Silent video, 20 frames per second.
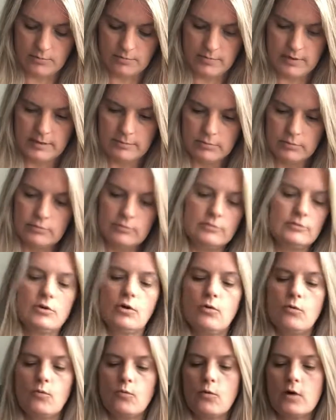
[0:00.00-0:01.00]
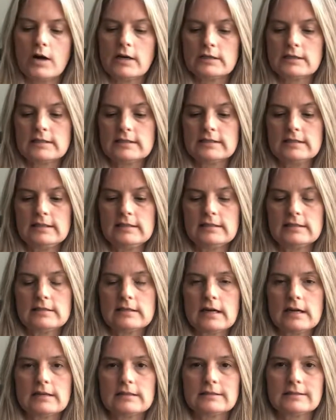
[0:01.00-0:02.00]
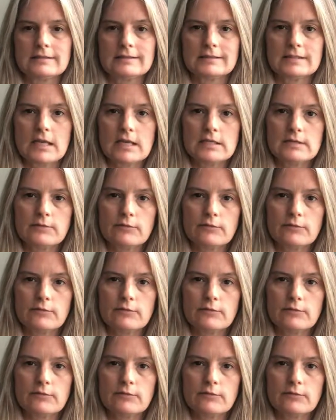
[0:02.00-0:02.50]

people who don't want to see this kind of success